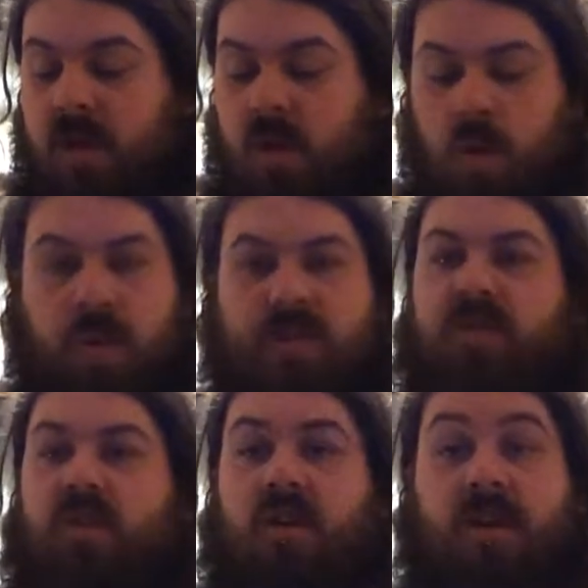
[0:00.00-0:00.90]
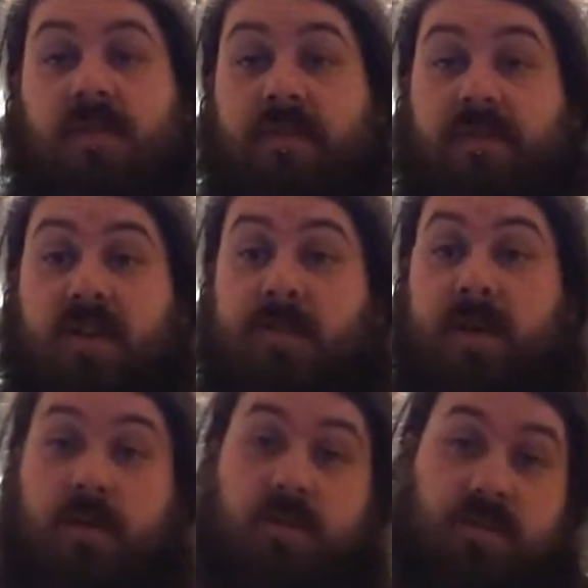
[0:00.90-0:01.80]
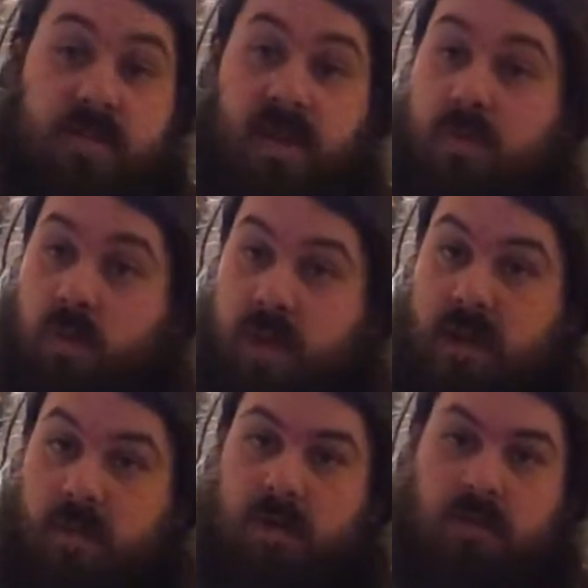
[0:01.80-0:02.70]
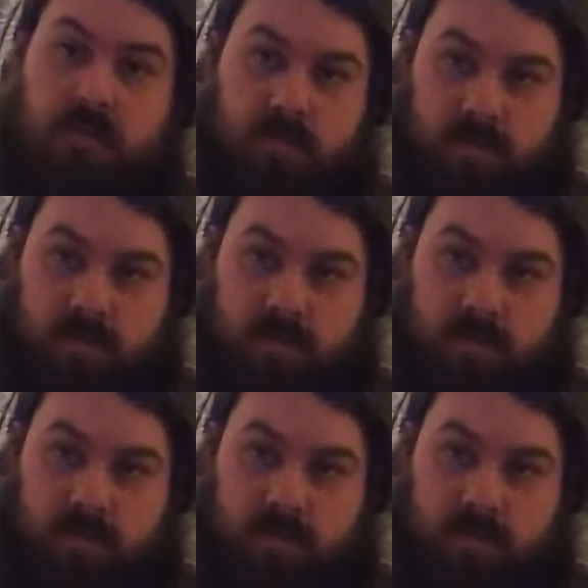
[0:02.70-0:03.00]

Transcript: Always on the lookout for fuzz pedals. So if you have a weird one,